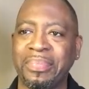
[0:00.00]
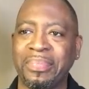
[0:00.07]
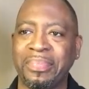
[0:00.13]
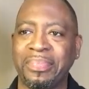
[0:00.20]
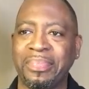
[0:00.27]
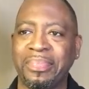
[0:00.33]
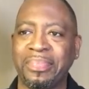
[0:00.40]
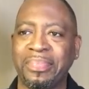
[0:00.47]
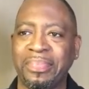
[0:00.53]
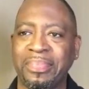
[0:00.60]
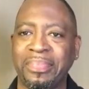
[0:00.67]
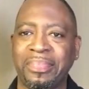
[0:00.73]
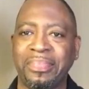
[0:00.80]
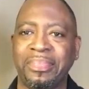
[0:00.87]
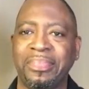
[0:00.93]

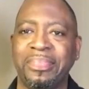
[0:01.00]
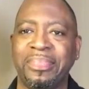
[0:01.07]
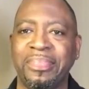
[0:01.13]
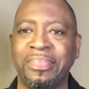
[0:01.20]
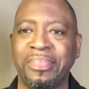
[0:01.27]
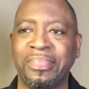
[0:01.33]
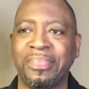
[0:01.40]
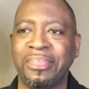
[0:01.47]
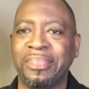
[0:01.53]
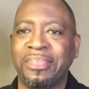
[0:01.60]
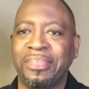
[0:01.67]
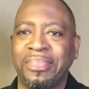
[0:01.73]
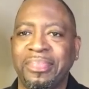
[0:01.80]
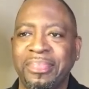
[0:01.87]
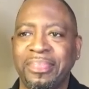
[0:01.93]

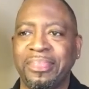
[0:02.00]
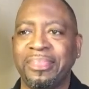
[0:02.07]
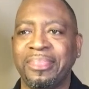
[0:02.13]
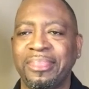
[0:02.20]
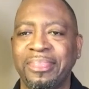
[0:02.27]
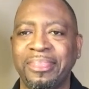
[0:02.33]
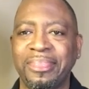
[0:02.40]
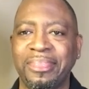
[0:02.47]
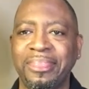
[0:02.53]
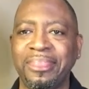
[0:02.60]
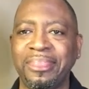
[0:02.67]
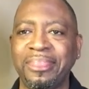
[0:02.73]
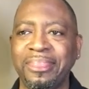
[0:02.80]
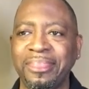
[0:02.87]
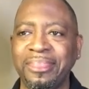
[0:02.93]

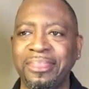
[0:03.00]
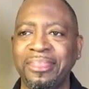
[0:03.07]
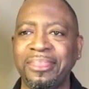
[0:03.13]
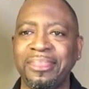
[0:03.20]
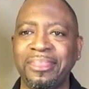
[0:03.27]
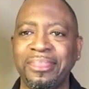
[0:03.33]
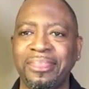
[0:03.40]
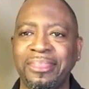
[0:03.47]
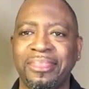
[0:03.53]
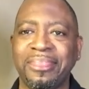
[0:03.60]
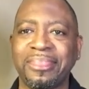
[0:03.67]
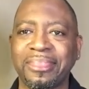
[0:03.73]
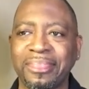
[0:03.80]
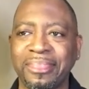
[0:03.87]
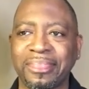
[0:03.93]

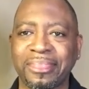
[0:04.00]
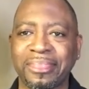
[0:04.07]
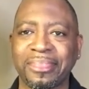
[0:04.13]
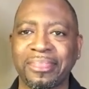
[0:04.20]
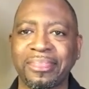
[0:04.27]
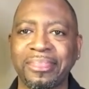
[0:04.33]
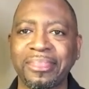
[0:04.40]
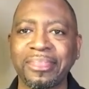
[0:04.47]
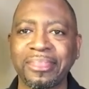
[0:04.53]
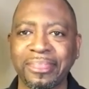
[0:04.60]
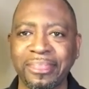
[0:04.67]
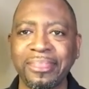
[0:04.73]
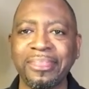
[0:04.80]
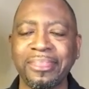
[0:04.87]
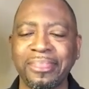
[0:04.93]

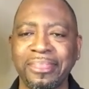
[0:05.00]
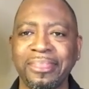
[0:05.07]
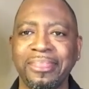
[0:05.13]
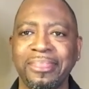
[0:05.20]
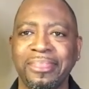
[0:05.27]
The person shown says nothing.